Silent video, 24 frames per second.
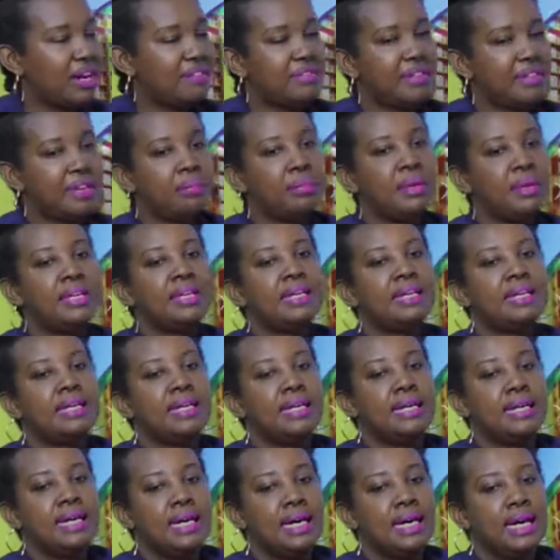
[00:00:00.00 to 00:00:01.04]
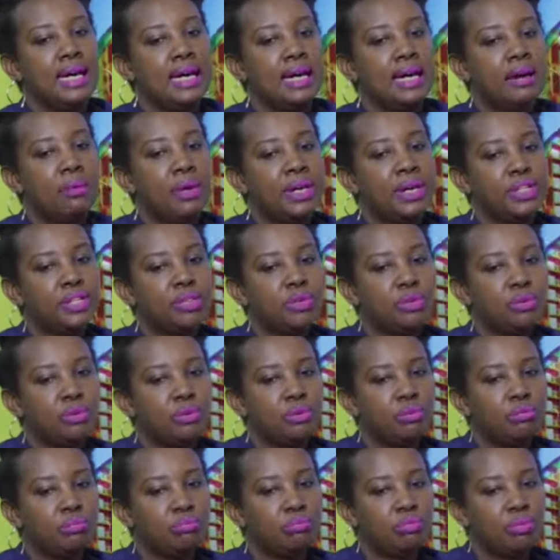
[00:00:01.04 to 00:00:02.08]
for having me. I want
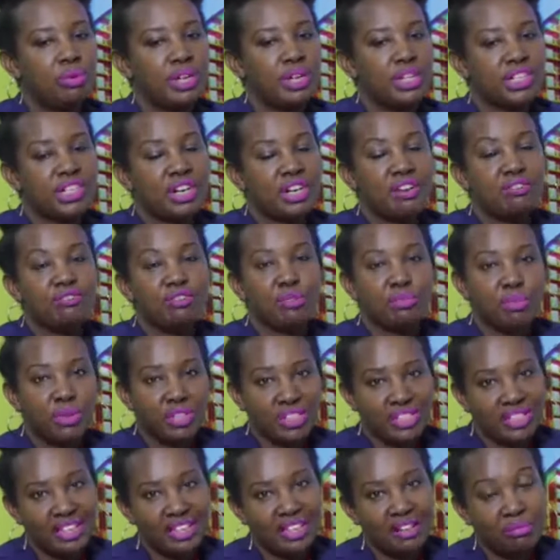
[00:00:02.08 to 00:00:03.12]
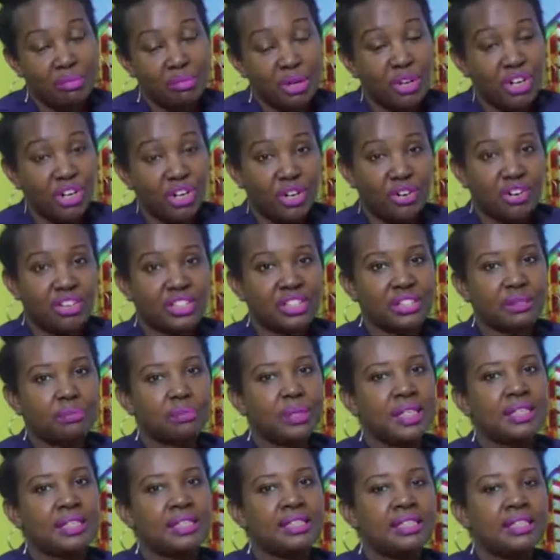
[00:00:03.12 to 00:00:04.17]
to wish everybody a Merry
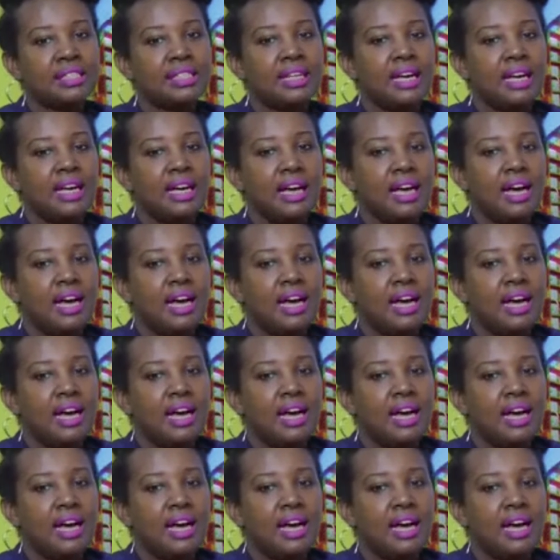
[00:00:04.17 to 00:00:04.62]
Christmas.